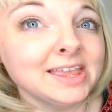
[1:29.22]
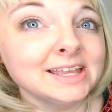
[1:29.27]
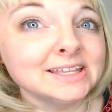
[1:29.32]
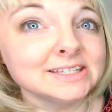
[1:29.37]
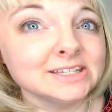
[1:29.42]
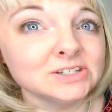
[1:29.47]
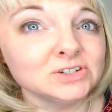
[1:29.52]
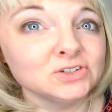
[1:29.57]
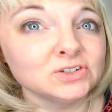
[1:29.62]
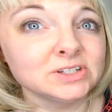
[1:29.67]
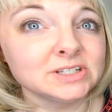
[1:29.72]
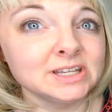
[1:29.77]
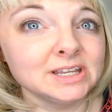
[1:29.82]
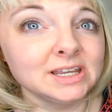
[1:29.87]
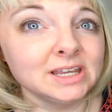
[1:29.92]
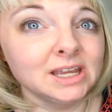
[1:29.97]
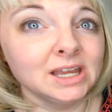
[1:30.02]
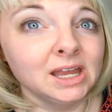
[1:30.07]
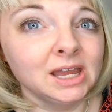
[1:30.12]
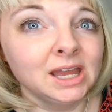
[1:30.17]
it's interesting
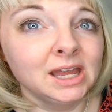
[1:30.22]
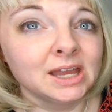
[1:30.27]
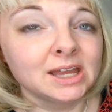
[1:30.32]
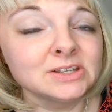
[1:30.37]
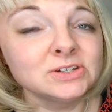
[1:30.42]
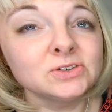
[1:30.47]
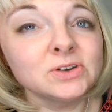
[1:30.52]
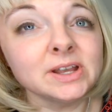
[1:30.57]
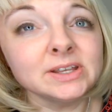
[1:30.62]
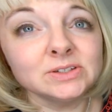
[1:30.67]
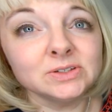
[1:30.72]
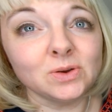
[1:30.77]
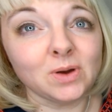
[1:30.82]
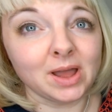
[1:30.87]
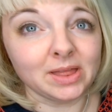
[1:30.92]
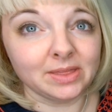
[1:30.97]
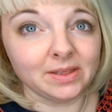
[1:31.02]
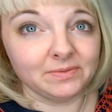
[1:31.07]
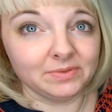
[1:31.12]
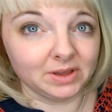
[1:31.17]
because you guys know
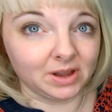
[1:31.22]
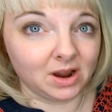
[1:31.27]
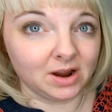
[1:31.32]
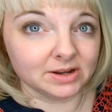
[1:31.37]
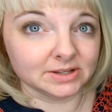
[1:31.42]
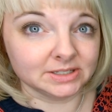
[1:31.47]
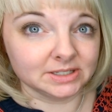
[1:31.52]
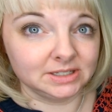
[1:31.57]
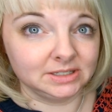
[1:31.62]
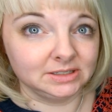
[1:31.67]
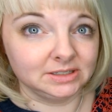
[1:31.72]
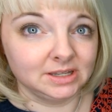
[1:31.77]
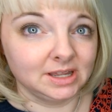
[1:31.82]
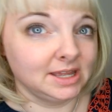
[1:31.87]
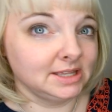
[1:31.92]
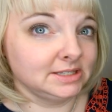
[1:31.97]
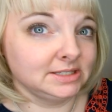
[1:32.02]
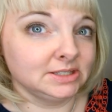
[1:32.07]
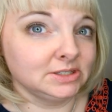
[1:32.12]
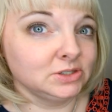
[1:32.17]
I love the Carson.
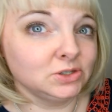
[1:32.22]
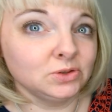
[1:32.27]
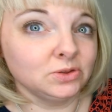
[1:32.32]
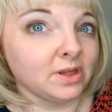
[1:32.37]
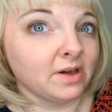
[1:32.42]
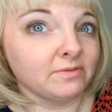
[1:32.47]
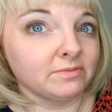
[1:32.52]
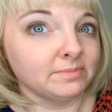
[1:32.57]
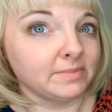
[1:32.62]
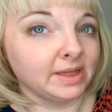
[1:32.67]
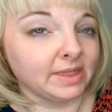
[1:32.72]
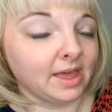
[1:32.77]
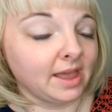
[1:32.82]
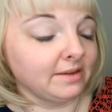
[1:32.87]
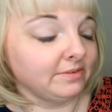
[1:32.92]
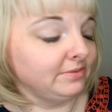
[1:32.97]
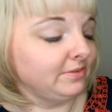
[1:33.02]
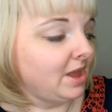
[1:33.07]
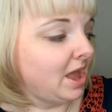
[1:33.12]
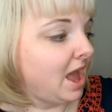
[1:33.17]
It's the new love of my
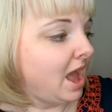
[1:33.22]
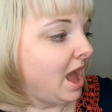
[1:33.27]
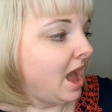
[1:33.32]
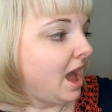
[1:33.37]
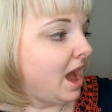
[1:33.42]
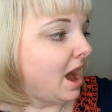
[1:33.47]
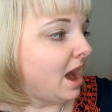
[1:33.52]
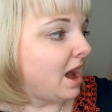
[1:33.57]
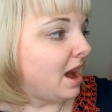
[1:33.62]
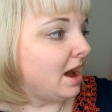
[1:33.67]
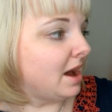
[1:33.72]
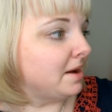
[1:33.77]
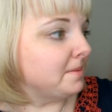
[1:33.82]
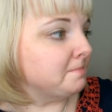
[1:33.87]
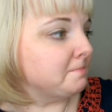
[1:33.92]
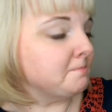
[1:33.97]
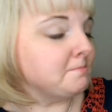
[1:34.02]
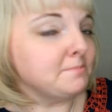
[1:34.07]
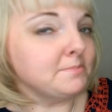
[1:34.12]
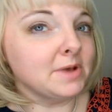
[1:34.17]
life. I
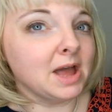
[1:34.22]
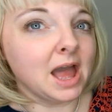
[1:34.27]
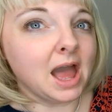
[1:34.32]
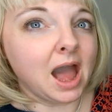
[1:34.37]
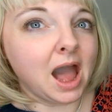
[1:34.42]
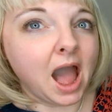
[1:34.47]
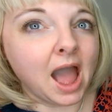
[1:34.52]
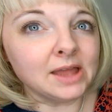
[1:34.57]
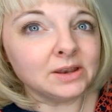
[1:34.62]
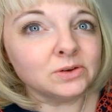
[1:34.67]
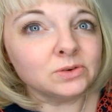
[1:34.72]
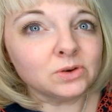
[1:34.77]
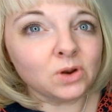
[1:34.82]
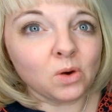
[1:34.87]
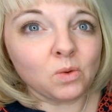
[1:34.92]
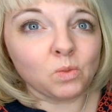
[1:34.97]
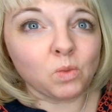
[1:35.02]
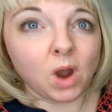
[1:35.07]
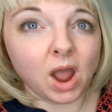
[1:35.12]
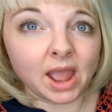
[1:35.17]
don't
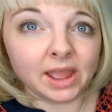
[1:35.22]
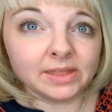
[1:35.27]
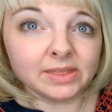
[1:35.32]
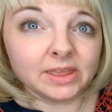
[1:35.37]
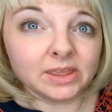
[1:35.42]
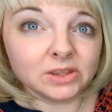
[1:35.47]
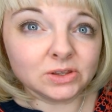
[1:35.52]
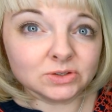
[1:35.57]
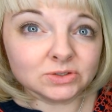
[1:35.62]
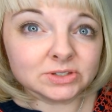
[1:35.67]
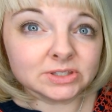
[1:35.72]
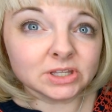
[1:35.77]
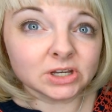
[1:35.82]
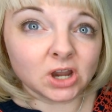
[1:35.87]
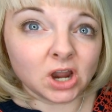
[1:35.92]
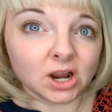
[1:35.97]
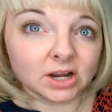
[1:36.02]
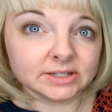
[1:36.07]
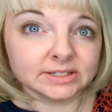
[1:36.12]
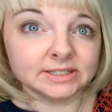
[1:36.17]
know why they used the
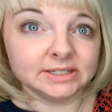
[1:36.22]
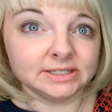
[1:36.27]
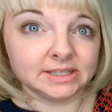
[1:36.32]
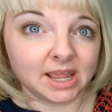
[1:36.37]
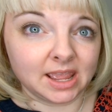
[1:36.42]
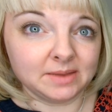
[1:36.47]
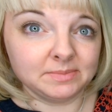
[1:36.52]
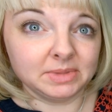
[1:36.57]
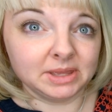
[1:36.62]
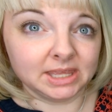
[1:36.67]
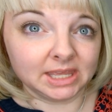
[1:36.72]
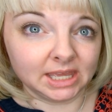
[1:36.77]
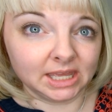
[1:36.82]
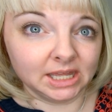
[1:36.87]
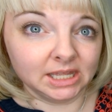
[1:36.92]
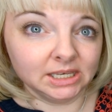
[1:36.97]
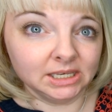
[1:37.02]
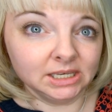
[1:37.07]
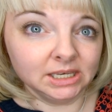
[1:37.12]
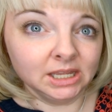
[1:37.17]
Carson name
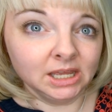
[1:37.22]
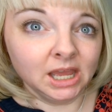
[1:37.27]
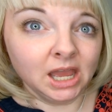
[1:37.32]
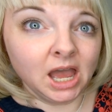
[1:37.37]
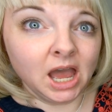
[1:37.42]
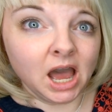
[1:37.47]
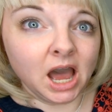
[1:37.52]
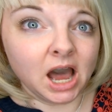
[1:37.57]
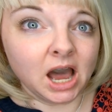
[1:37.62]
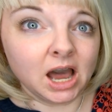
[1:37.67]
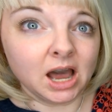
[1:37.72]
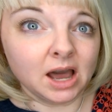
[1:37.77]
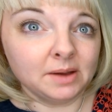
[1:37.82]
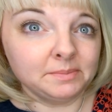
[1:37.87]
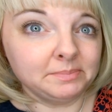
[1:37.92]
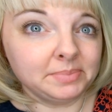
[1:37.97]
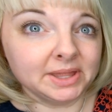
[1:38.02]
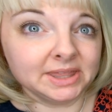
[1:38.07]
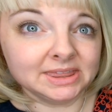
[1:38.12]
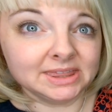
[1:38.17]
again,
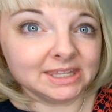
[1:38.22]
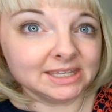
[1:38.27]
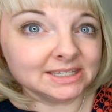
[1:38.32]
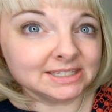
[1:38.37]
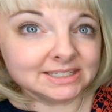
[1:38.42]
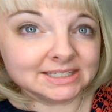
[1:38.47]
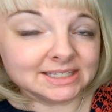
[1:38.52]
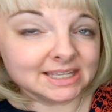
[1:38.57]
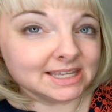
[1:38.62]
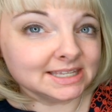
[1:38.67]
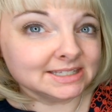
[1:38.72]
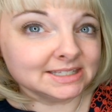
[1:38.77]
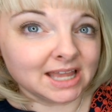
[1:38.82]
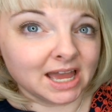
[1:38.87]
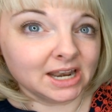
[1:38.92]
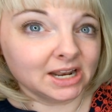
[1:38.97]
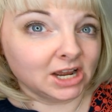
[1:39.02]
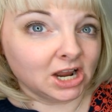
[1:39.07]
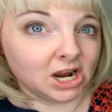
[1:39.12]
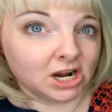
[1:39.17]
but this is
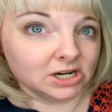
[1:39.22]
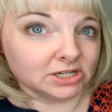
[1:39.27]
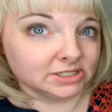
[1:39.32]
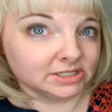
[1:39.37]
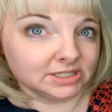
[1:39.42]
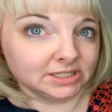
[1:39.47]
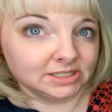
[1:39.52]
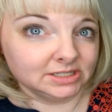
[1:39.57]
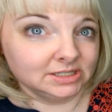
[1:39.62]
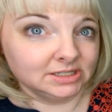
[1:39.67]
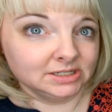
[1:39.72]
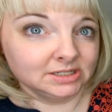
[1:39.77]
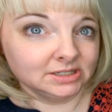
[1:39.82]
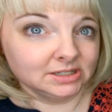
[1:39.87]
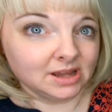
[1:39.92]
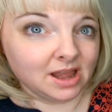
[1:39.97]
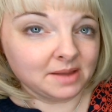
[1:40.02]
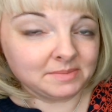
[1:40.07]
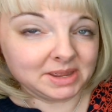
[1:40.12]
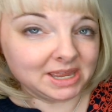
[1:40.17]
not a Carson.
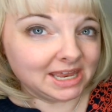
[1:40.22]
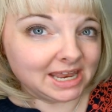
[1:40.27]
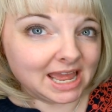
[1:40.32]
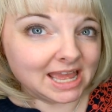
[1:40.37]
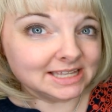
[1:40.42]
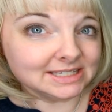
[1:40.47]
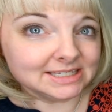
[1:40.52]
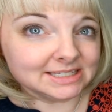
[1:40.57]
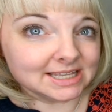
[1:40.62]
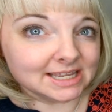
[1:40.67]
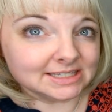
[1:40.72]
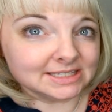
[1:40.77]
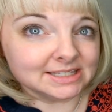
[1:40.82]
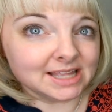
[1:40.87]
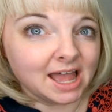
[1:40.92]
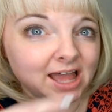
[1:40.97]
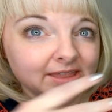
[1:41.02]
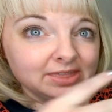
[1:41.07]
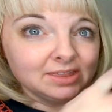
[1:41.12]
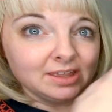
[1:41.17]
I mean, it's
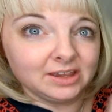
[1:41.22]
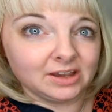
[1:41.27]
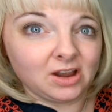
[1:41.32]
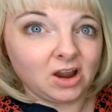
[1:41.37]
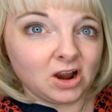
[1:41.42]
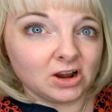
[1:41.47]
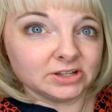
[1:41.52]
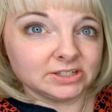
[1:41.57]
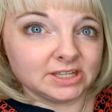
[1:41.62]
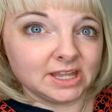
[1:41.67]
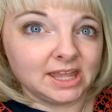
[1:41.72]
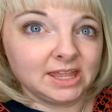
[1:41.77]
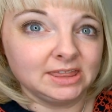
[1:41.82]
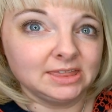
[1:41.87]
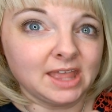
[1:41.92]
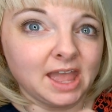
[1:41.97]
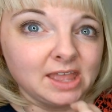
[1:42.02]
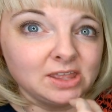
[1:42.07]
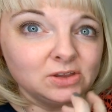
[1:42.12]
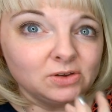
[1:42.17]
not the Carson
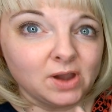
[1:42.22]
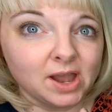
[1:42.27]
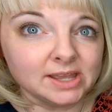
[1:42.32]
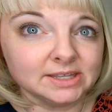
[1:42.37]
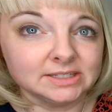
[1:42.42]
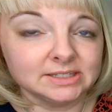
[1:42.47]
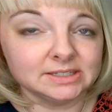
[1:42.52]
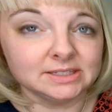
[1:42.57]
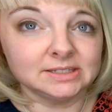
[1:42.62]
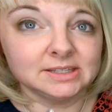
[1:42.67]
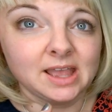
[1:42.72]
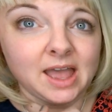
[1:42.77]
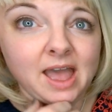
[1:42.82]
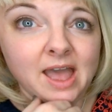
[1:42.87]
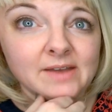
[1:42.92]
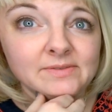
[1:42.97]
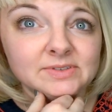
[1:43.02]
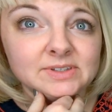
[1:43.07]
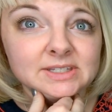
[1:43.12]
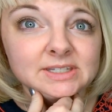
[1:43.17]
that you guys
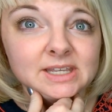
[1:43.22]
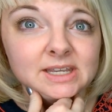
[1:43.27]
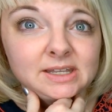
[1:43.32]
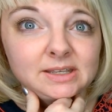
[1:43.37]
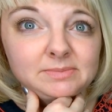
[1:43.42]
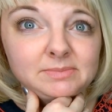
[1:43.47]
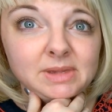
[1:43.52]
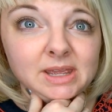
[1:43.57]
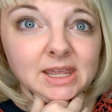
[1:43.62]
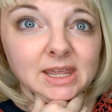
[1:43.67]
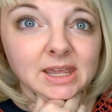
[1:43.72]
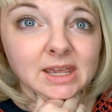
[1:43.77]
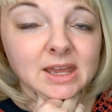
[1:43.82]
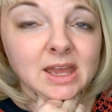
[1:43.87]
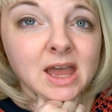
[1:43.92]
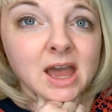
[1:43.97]
have seen me